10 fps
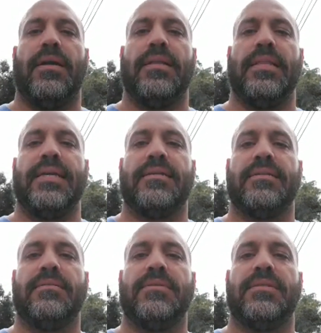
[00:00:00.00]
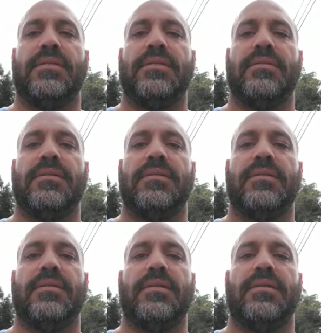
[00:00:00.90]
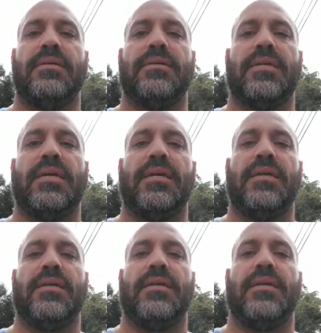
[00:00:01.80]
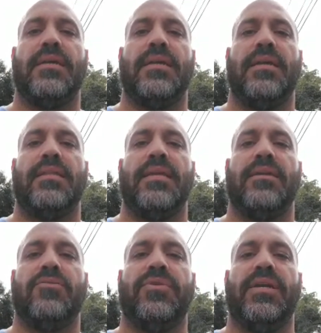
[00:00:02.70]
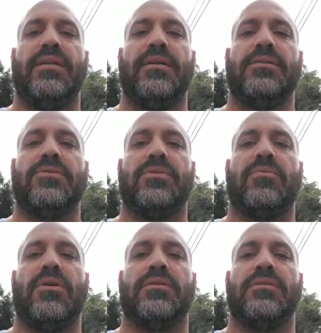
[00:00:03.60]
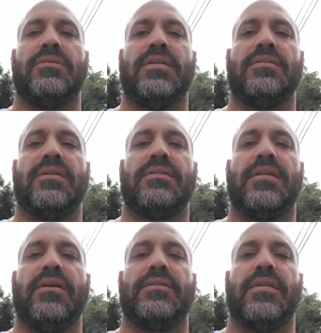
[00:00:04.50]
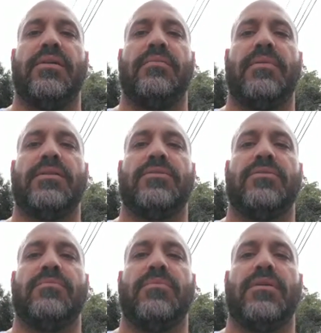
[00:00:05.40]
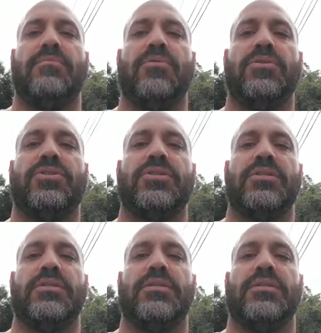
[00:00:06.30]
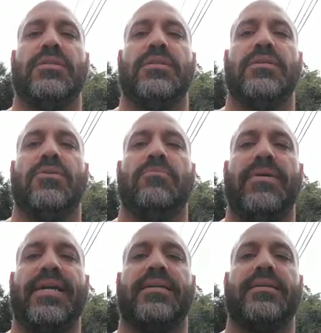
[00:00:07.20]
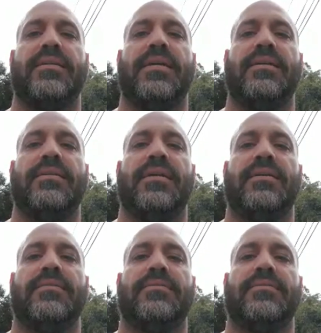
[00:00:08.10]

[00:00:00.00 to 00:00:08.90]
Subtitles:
let me see. Okay. Thank you, Reed. A jerk walker sounds like a scary monster or merch or mech. Yeah, yeah.